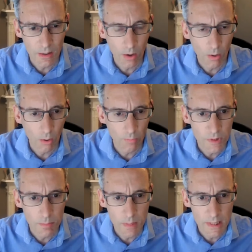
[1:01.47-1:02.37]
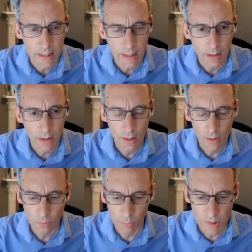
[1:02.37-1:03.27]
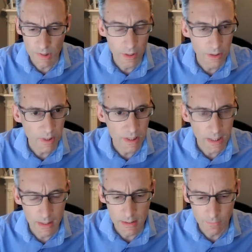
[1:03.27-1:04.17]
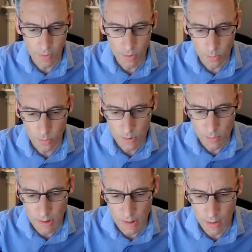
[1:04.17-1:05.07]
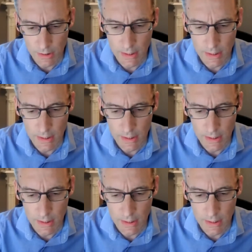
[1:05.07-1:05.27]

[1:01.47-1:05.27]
are often missing from research because they're difficult to research.